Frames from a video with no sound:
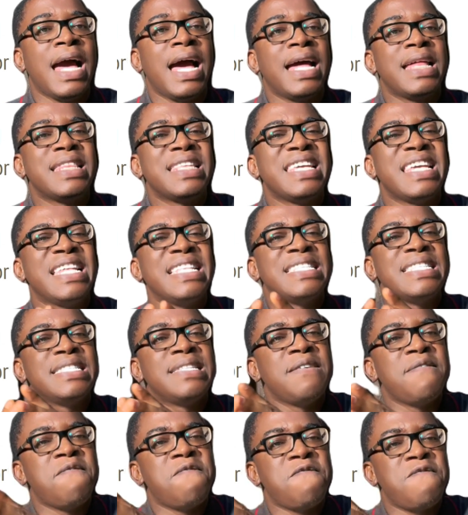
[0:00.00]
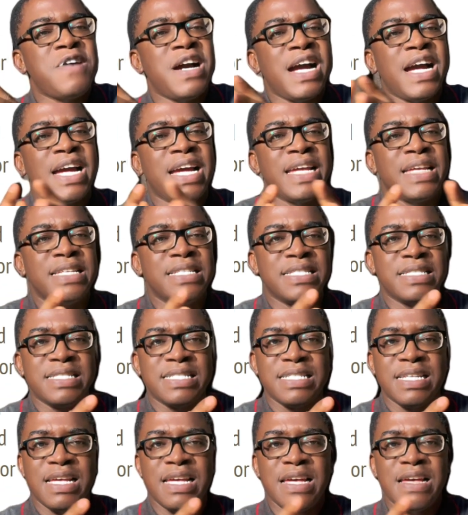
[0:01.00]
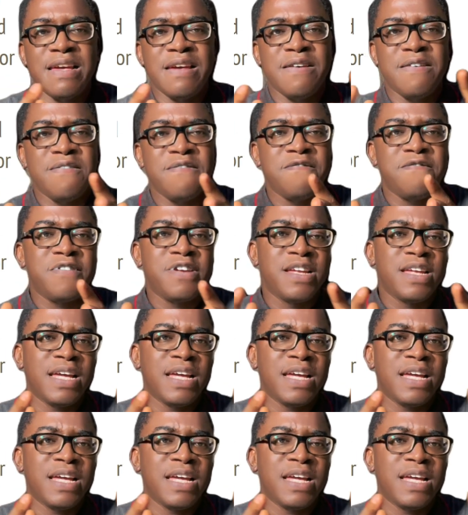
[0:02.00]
and it defines every